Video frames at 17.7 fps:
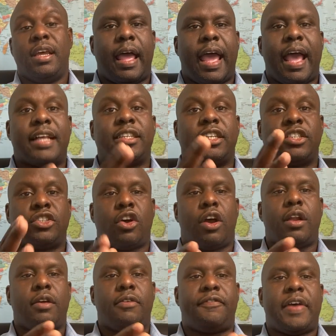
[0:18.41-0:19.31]
As a
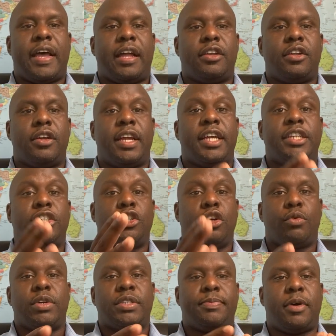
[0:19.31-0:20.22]
startup founder, it's
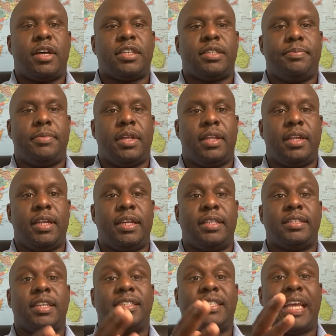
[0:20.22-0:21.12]
your responsibility
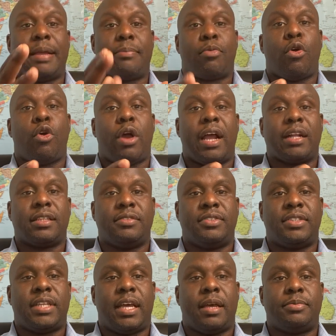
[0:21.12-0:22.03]
to take proactive
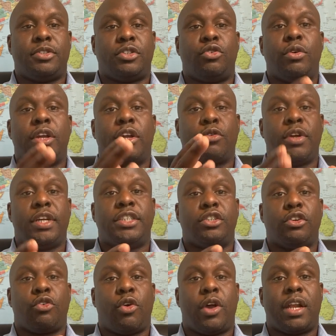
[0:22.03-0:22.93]
steps to increase
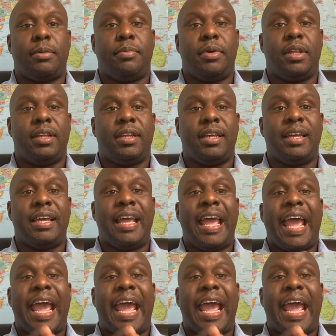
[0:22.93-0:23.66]
your credibility